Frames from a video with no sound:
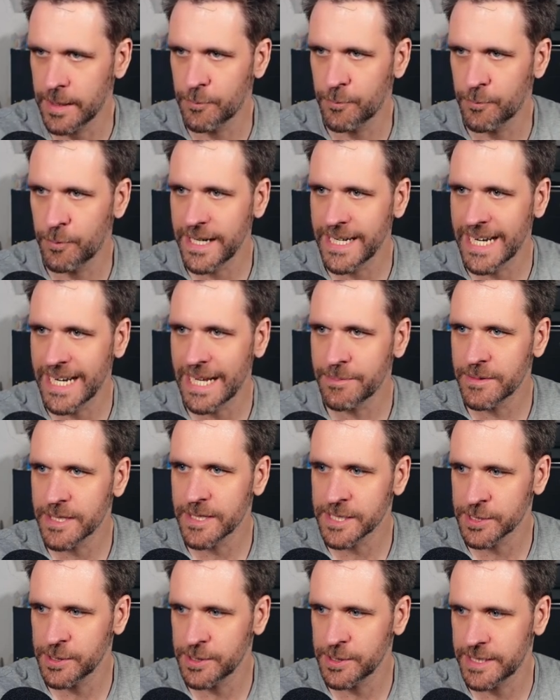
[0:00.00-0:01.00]
Rename this
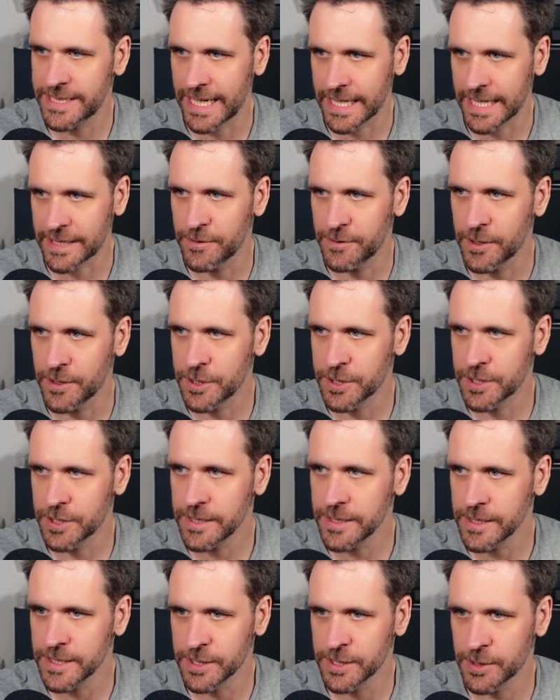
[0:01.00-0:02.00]
to detect version.
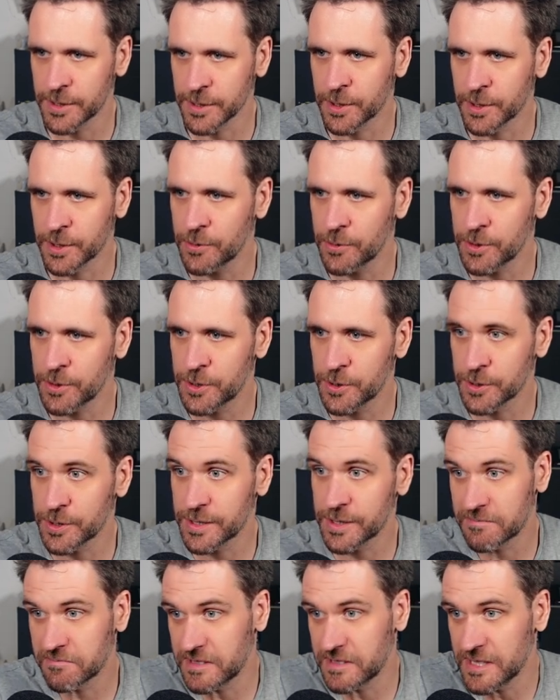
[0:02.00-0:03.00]
So the code should
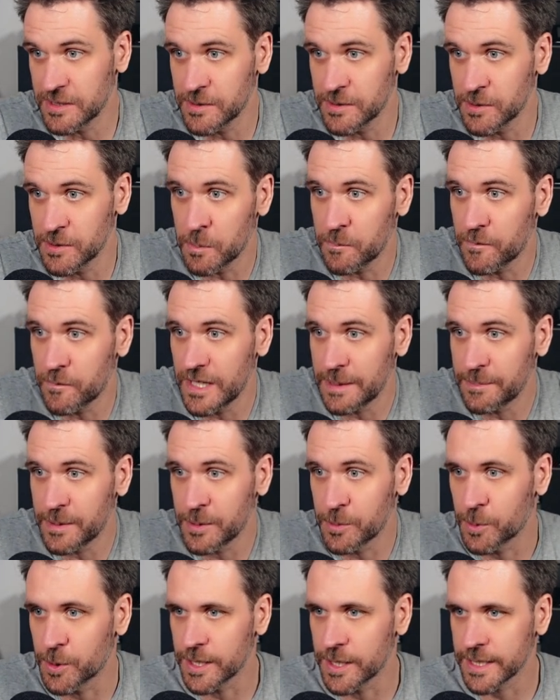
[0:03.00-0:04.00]
still hopefully be
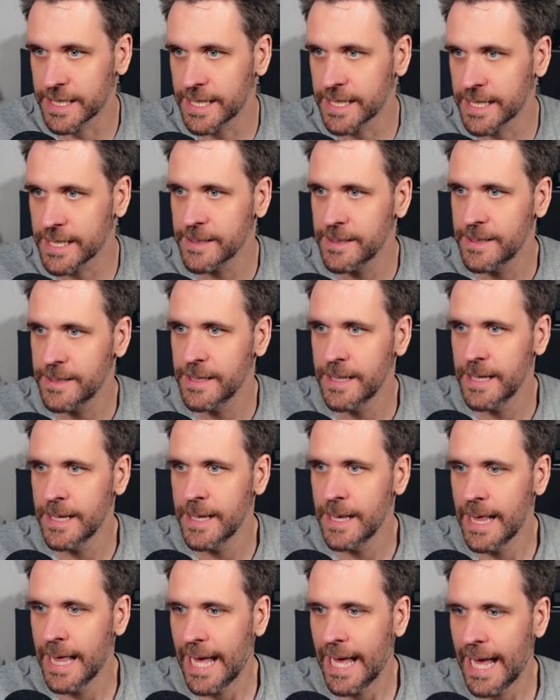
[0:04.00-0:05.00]
working.
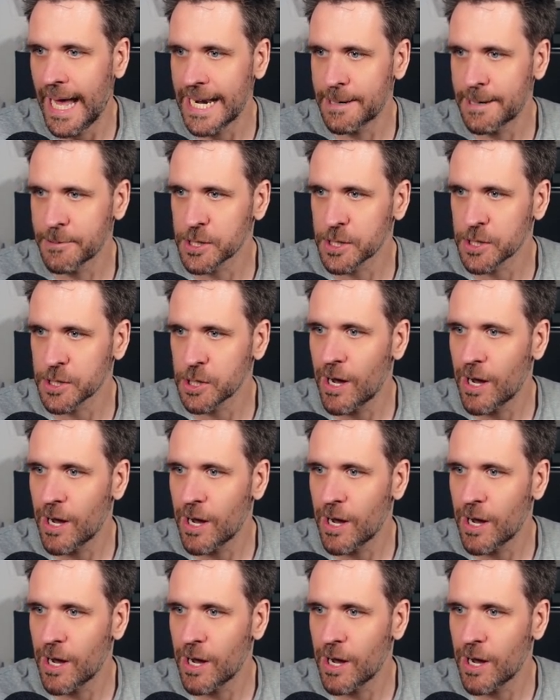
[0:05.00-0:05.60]
And I'm going to go